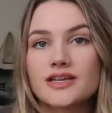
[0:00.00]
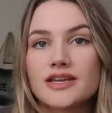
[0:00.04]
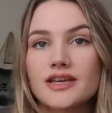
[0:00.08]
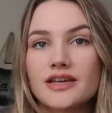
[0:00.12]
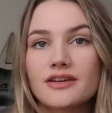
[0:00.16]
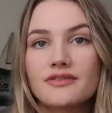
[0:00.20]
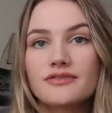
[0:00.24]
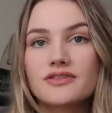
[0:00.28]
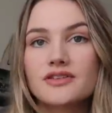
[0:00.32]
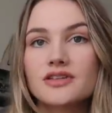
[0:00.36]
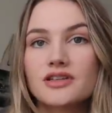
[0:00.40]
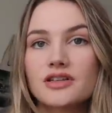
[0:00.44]
a
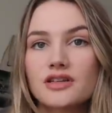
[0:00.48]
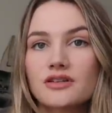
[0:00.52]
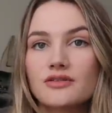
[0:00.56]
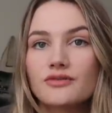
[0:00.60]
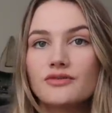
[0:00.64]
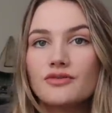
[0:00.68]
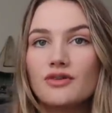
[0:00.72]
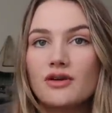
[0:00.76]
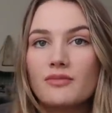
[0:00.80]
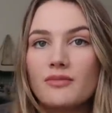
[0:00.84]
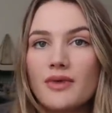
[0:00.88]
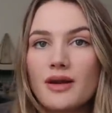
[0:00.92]
gift
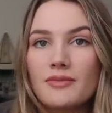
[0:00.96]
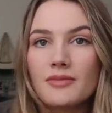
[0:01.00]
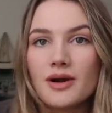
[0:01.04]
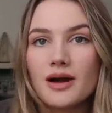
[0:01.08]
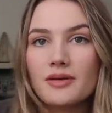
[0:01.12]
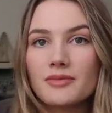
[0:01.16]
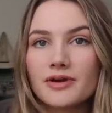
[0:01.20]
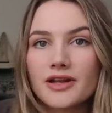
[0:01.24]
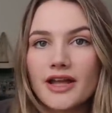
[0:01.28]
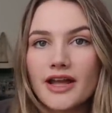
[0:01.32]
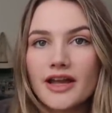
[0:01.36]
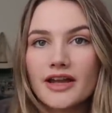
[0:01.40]
from my
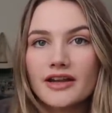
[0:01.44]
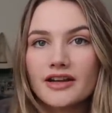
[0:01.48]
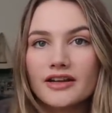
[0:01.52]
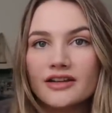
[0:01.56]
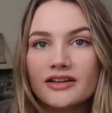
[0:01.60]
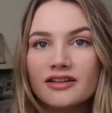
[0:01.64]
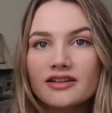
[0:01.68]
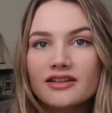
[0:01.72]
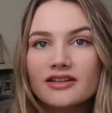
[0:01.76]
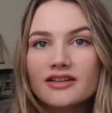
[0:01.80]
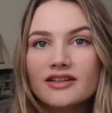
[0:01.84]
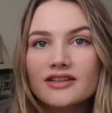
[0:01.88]
mom
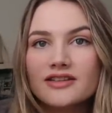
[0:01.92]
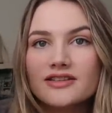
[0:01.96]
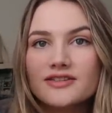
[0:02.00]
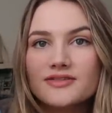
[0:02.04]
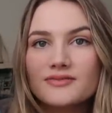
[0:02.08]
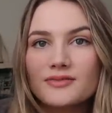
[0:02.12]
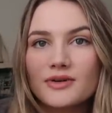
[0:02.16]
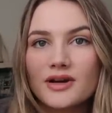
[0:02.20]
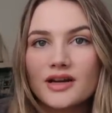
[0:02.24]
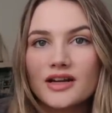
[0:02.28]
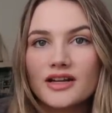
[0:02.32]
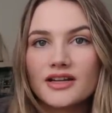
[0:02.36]
again. This
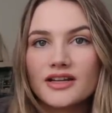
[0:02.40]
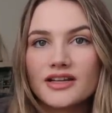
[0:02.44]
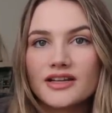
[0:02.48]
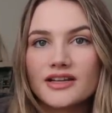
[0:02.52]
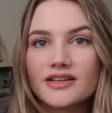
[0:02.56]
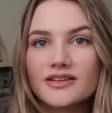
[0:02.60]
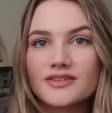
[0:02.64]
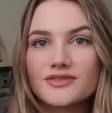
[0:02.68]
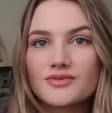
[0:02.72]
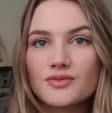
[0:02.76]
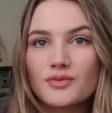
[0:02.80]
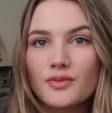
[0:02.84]
one
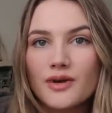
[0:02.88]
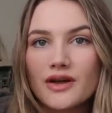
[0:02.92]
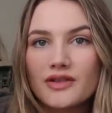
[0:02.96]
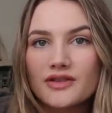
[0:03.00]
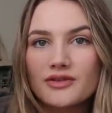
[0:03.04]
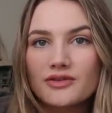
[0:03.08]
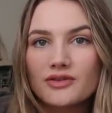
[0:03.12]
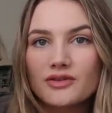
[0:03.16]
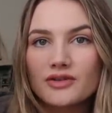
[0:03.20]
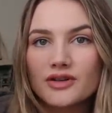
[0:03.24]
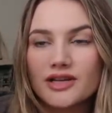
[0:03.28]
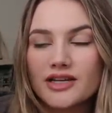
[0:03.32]
is Where the
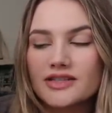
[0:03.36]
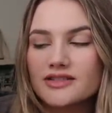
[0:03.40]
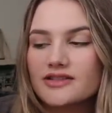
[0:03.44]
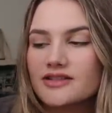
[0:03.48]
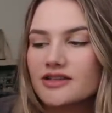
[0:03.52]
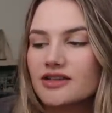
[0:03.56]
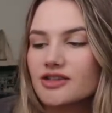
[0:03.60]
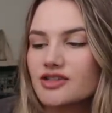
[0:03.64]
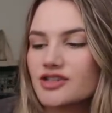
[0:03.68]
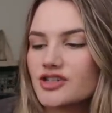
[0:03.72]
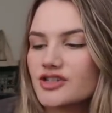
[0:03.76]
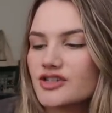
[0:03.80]
Crawdads
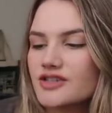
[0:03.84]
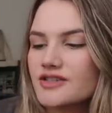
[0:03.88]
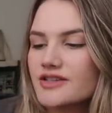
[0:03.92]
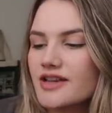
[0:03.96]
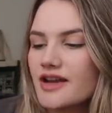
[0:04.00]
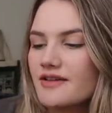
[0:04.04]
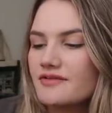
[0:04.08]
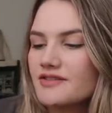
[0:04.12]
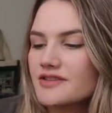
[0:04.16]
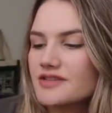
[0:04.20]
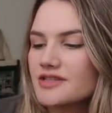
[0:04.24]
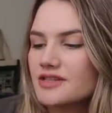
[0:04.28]
Sing. She just
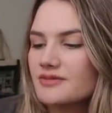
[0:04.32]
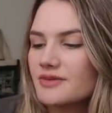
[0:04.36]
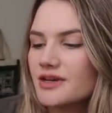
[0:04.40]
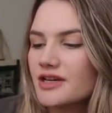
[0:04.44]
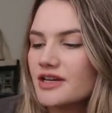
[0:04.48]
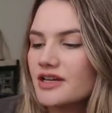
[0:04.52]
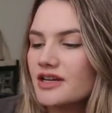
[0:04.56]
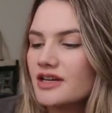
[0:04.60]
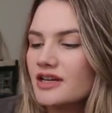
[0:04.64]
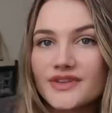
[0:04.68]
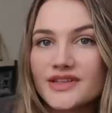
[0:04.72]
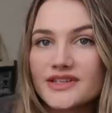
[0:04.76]
gave this to
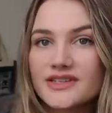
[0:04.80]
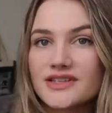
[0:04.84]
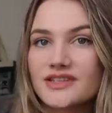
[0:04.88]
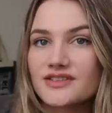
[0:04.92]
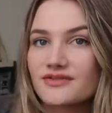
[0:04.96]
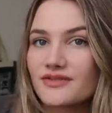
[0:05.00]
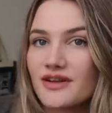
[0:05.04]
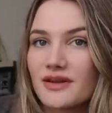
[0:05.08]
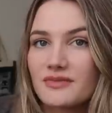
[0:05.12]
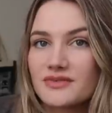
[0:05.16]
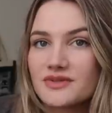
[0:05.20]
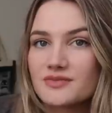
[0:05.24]
me. This is a
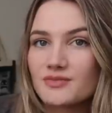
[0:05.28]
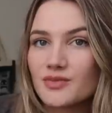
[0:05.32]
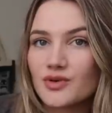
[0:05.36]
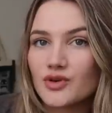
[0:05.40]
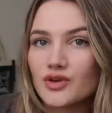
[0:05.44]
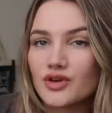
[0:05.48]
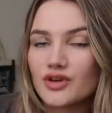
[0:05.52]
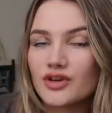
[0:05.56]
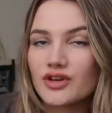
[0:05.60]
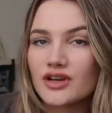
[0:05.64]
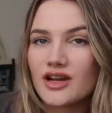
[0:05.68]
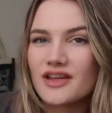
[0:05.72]
famous
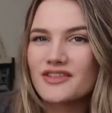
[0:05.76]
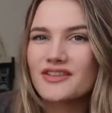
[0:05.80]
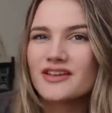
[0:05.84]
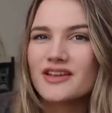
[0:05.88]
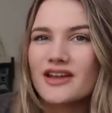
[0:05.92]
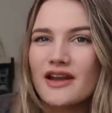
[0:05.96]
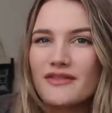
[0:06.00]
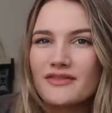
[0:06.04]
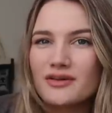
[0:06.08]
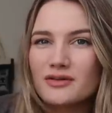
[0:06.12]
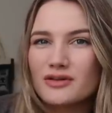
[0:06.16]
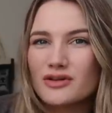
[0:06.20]
book. I
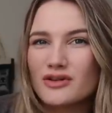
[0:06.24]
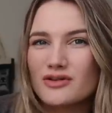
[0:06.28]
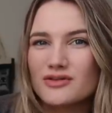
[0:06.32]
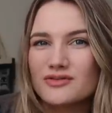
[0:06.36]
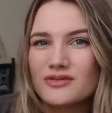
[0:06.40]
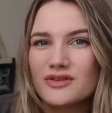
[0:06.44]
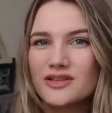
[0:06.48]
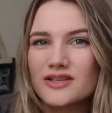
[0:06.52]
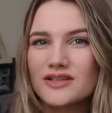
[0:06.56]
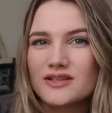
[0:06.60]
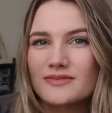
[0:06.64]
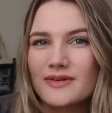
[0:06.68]
think everyone knows
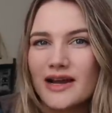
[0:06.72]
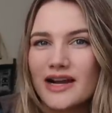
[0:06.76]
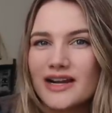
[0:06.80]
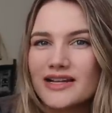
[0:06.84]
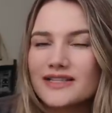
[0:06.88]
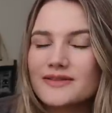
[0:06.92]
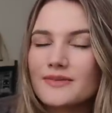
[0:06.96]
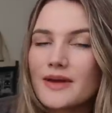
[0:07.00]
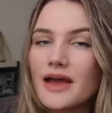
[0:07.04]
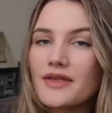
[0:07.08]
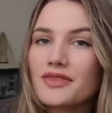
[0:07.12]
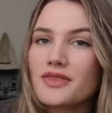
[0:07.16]
what this is about.
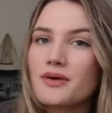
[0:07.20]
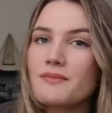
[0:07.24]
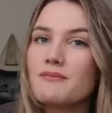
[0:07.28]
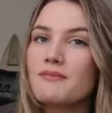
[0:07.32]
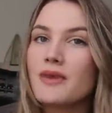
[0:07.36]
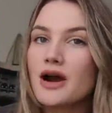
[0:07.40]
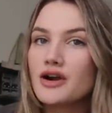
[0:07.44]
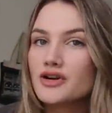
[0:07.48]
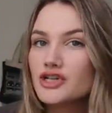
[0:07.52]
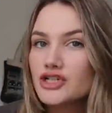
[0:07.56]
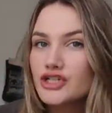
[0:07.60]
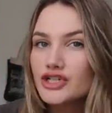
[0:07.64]
It's about the
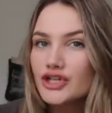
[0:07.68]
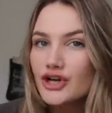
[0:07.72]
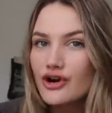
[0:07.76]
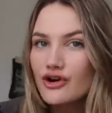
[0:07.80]
marsh